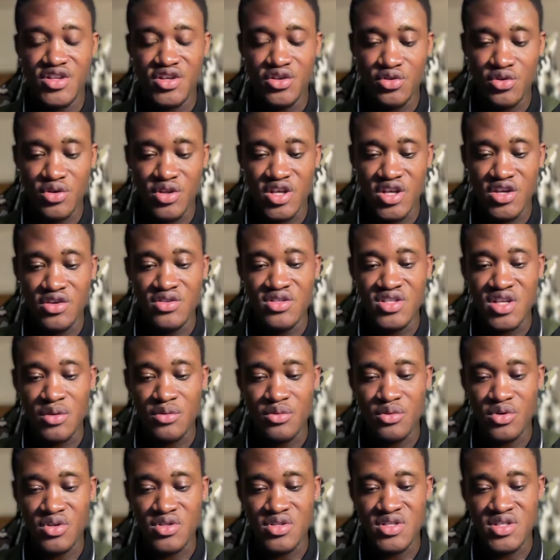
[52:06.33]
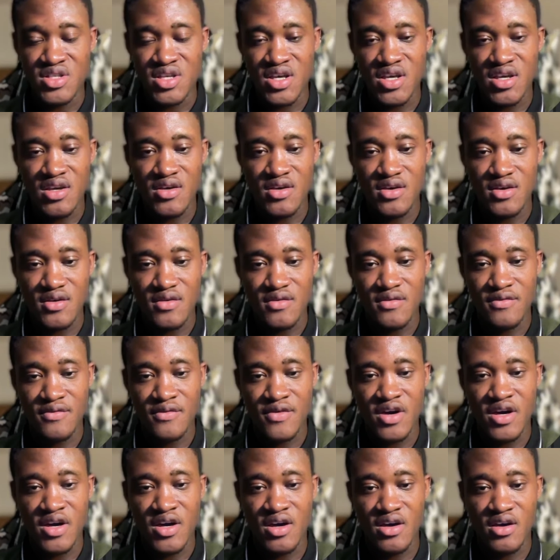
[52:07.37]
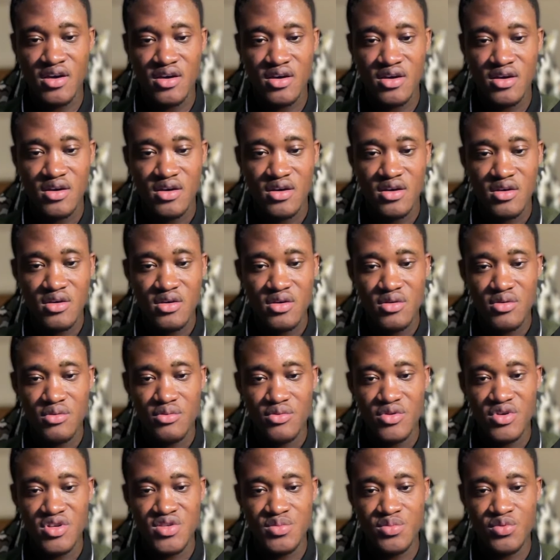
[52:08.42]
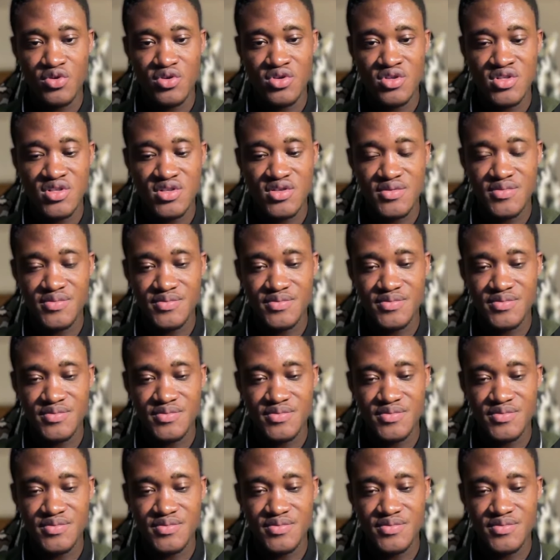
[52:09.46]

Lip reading: know the user, we want to say var response